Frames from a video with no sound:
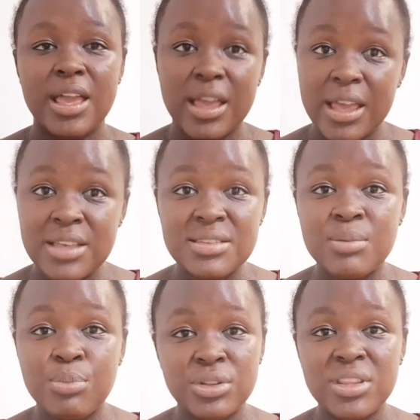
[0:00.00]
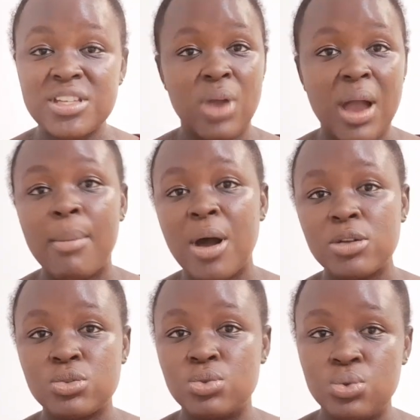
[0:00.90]
It's importation you're about
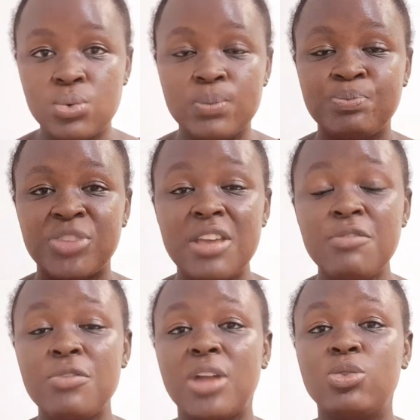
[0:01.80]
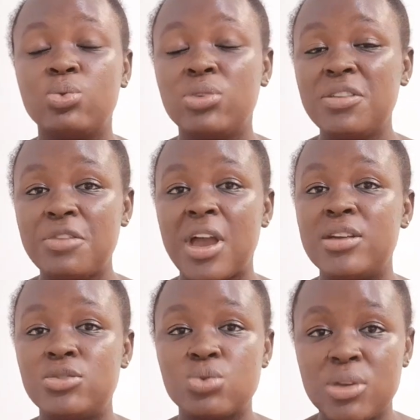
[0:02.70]
to do. If you are
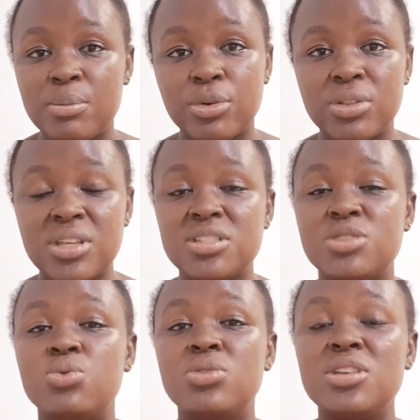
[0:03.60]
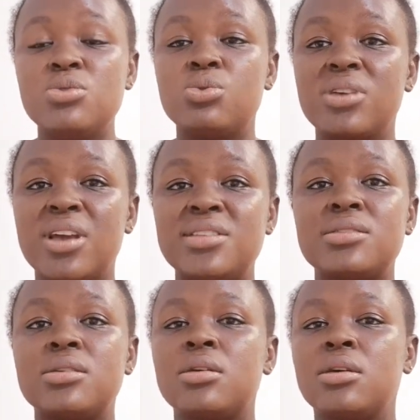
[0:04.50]
into importation, you need to get
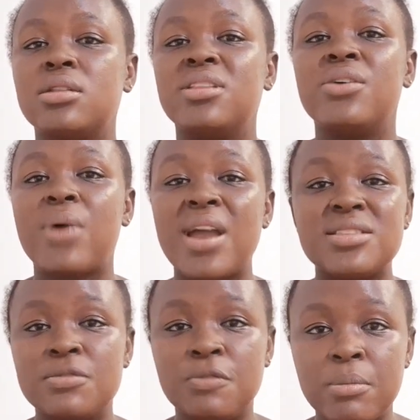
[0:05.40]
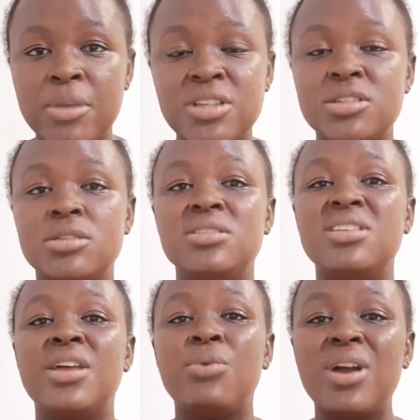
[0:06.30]
the right information,
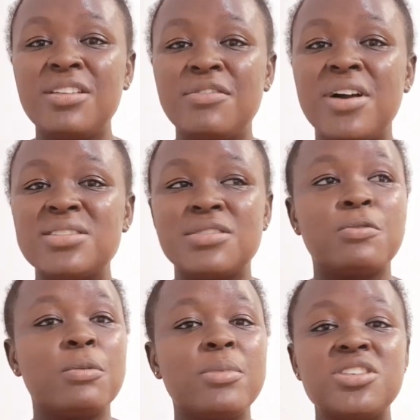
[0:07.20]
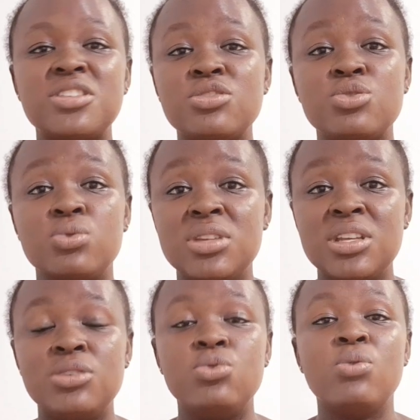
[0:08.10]
the relevant informations you
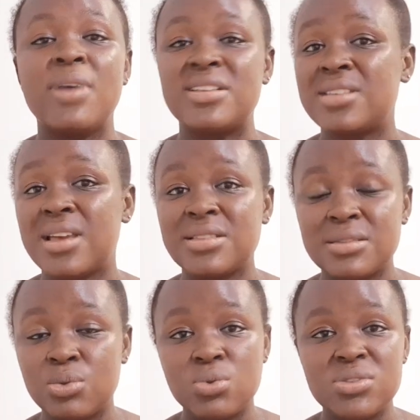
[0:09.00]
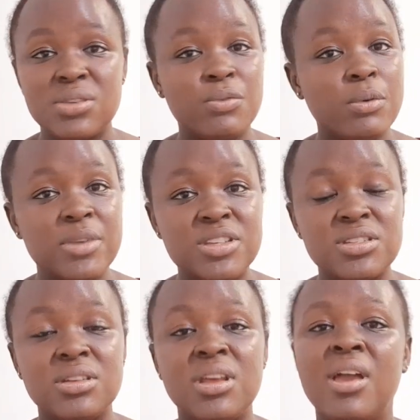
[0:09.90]
need. You must get those
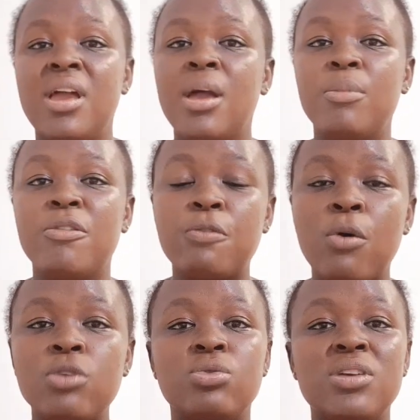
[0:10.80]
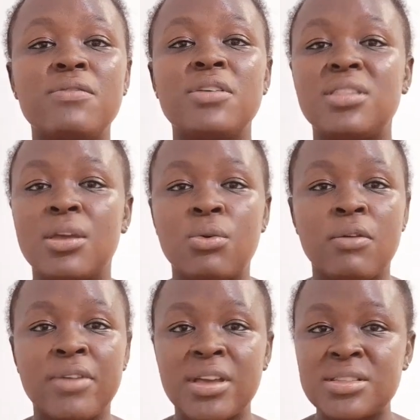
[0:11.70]
information before you even think
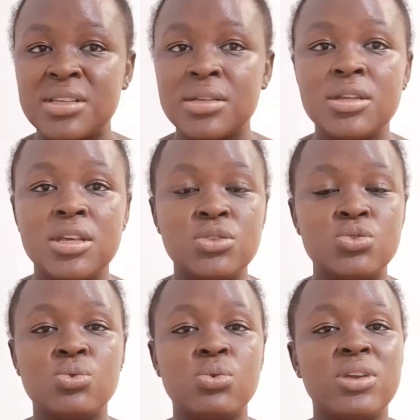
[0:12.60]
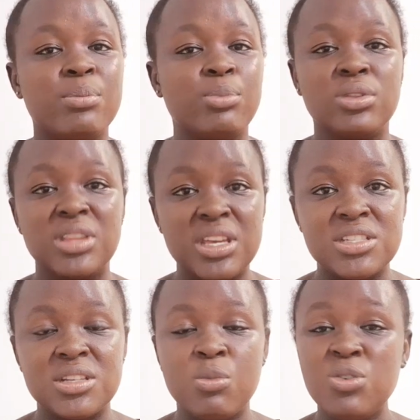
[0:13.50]
of getting into
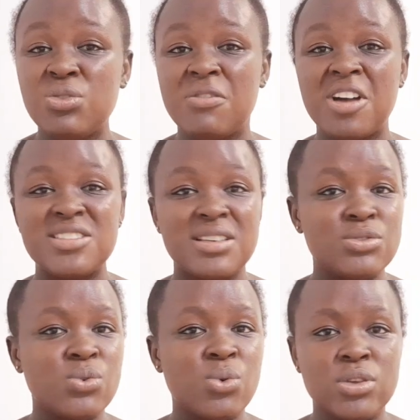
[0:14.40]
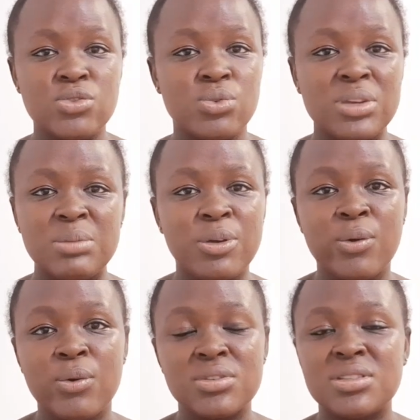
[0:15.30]
importation. Most of us just go into it
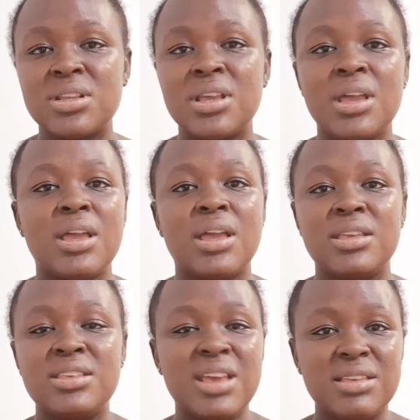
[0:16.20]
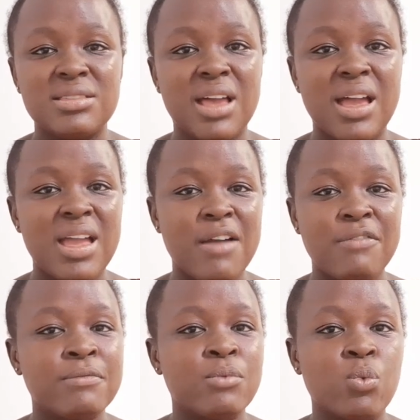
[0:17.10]
because, yes, I have
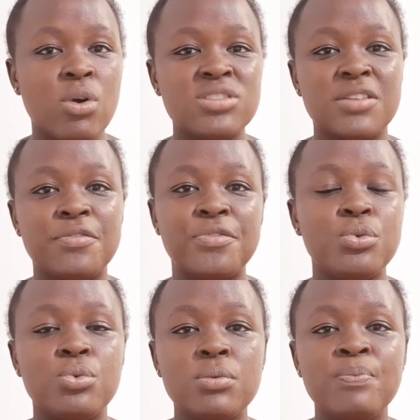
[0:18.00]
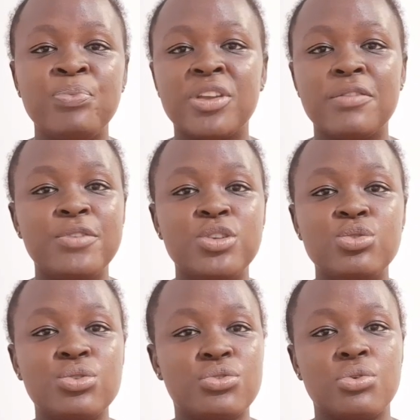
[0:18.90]
watched a few
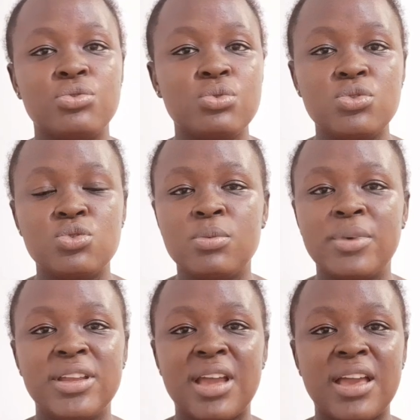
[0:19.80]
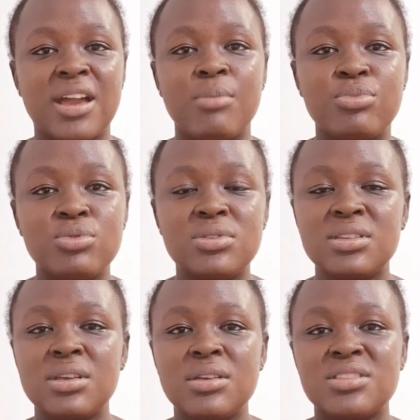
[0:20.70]
videos on YouTube and I can put
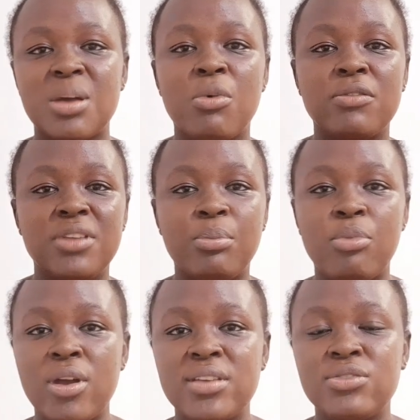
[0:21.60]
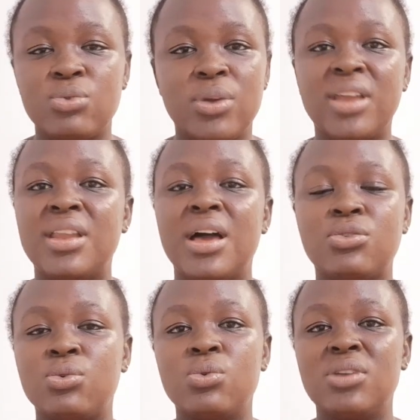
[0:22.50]
some of the points together,
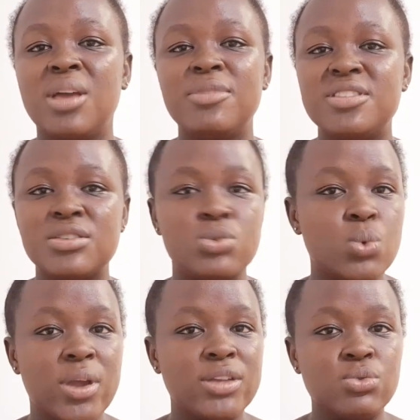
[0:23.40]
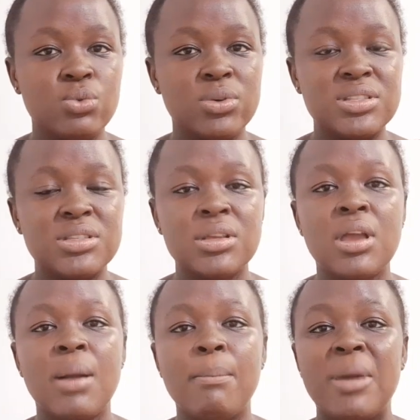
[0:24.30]
so let me just go and do it.
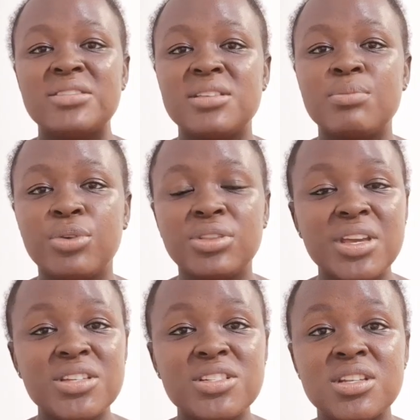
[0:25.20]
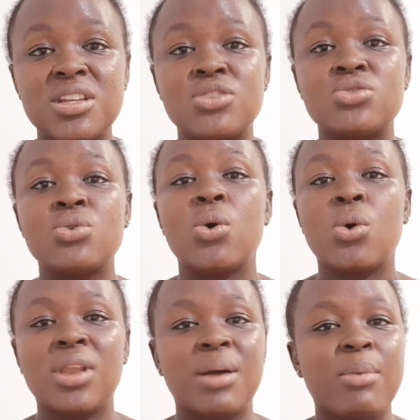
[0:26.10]
But importation is not all
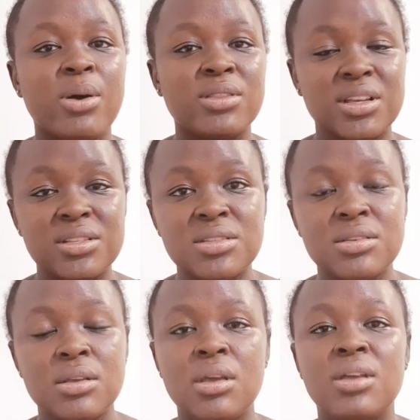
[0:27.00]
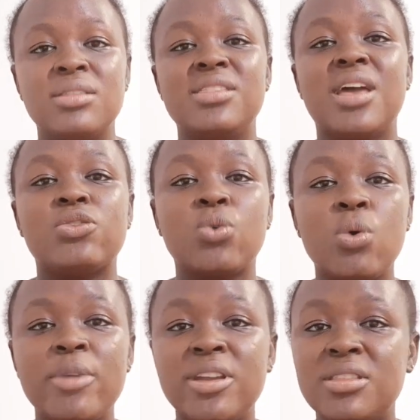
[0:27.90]
about that. There are so
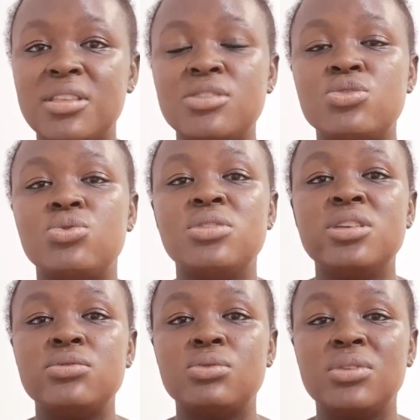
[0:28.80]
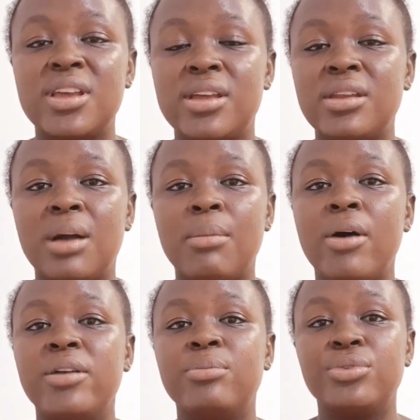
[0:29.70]
many things you need to learn about
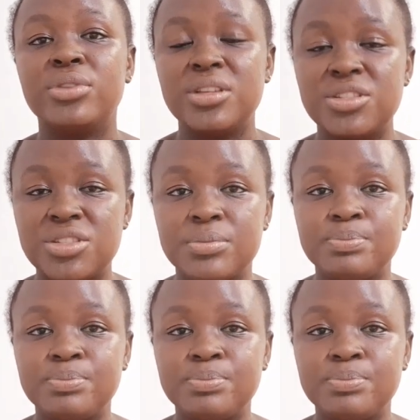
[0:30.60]
importation.